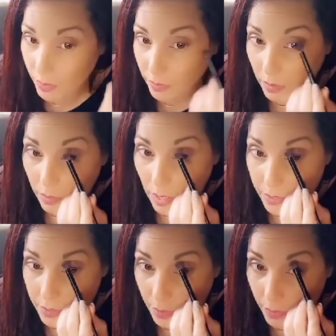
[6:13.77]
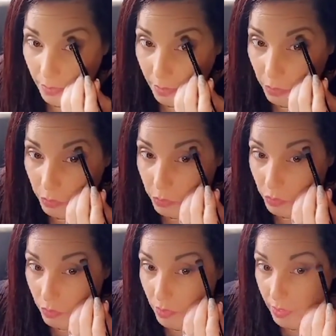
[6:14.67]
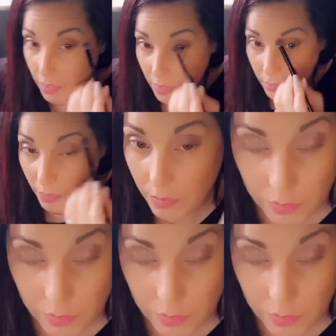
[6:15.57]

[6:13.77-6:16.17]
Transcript: with the eyeshadow that goes right here.